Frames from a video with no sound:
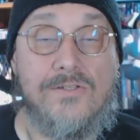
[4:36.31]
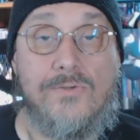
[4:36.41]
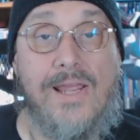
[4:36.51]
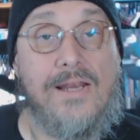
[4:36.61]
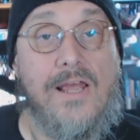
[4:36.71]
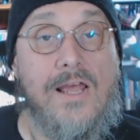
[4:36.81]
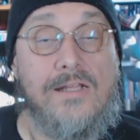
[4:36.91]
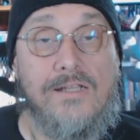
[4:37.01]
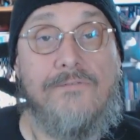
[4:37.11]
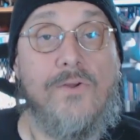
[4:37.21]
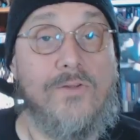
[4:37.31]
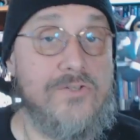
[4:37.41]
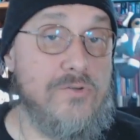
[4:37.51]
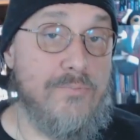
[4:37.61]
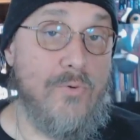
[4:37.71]
So you can't live there
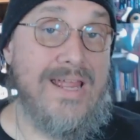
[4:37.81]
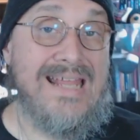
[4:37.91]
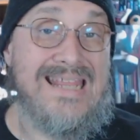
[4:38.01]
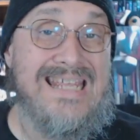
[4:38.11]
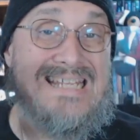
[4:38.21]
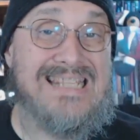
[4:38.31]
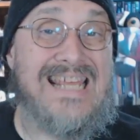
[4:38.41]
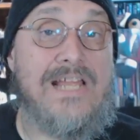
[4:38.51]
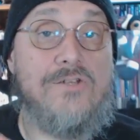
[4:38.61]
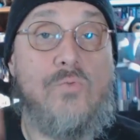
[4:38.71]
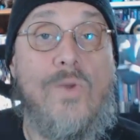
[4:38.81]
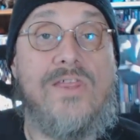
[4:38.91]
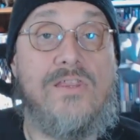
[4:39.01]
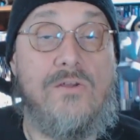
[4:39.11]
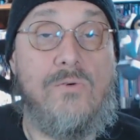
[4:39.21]
unless you bring these things
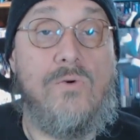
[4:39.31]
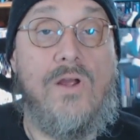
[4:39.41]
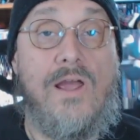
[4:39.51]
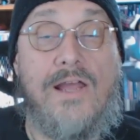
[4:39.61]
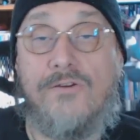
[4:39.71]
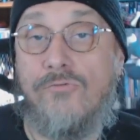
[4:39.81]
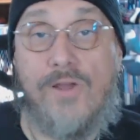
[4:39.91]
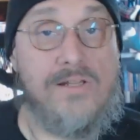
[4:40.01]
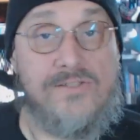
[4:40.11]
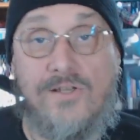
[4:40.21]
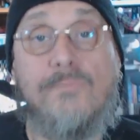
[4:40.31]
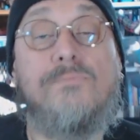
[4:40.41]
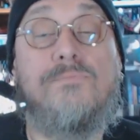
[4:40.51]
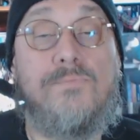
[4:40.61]
with you and create a sub